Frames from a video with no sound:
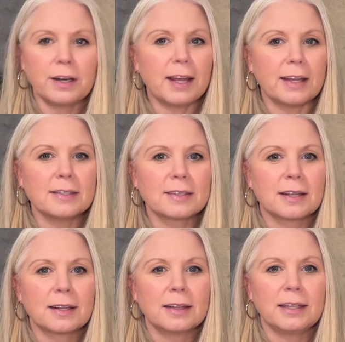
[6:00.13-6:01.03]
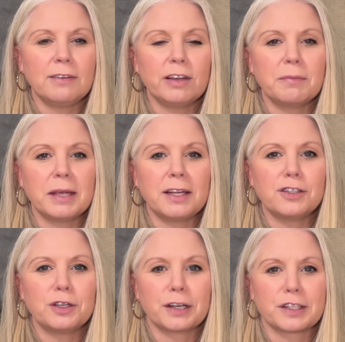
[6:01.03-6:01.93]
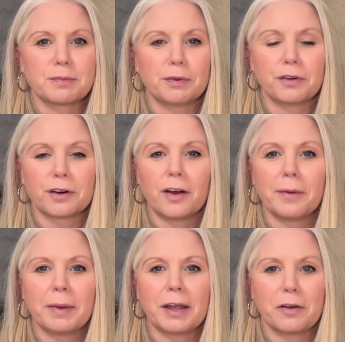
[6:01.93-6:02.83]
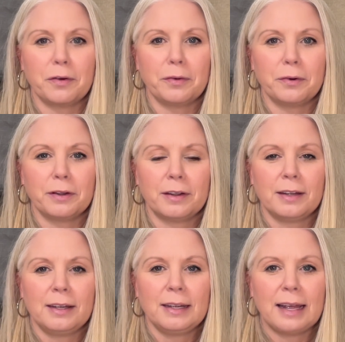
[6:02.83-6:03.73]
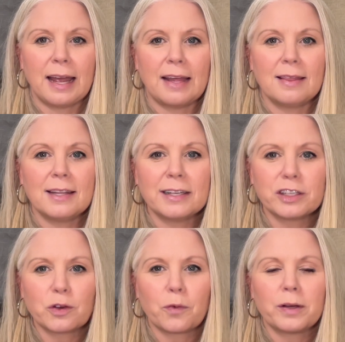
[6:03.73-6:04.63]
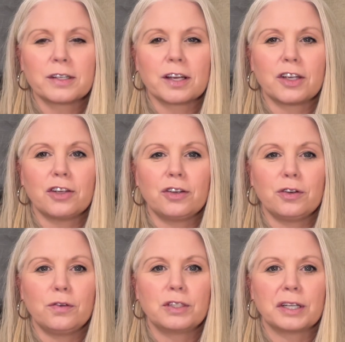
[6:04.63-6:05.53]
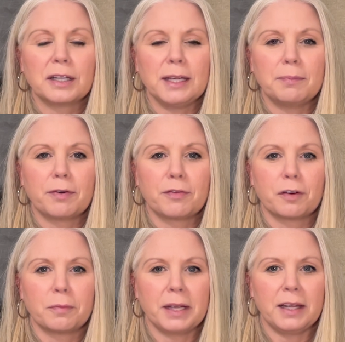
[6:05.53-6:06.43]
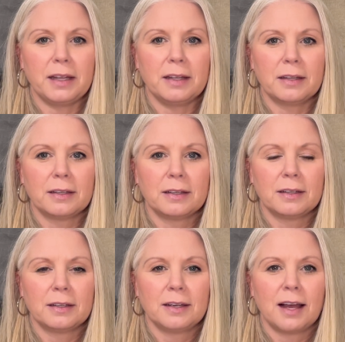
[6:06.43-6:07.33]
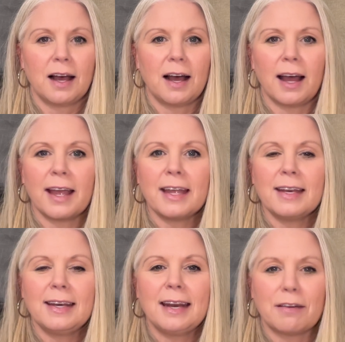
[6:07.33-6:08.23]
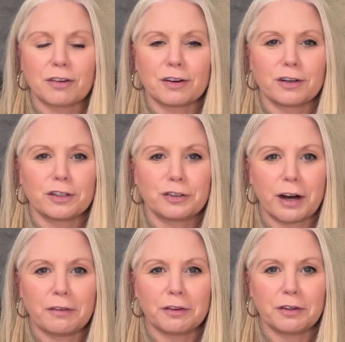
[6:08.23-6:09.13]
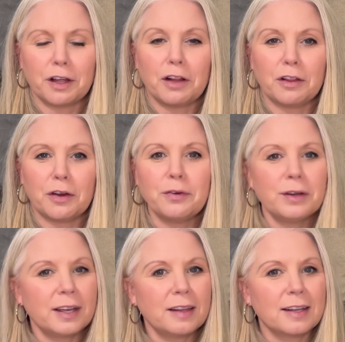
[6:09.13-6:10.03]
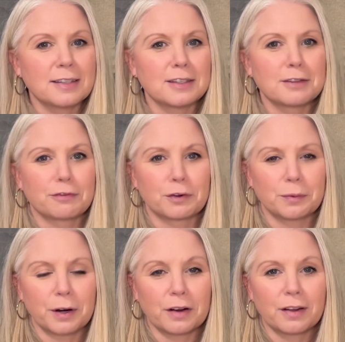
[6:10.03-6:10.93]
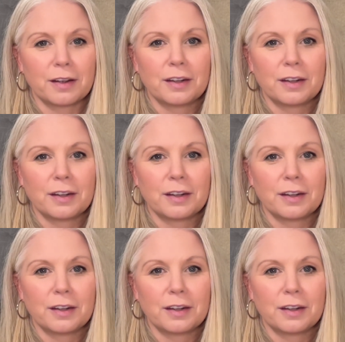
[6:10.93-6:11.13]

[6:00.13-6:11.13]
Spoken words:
days, leaving me to explore on my own. And this was a huge leap for me. I never travel alone unless it's for work.